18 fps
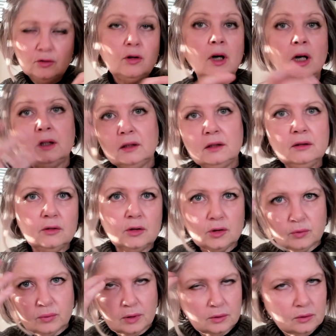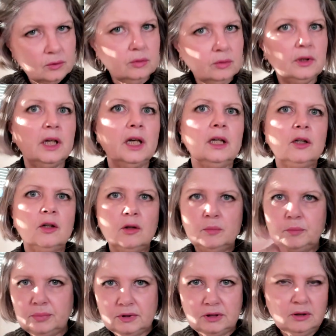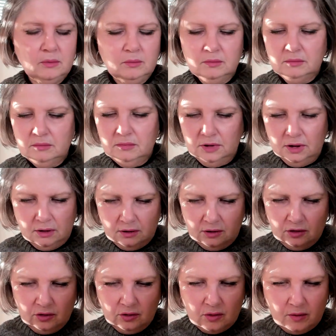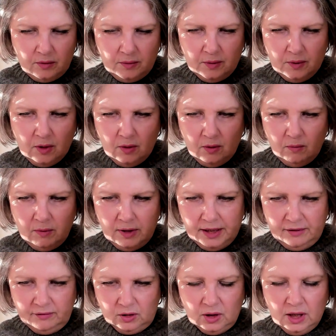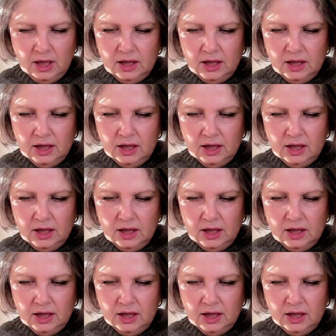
I did not want to cake up some yarn, so whatever.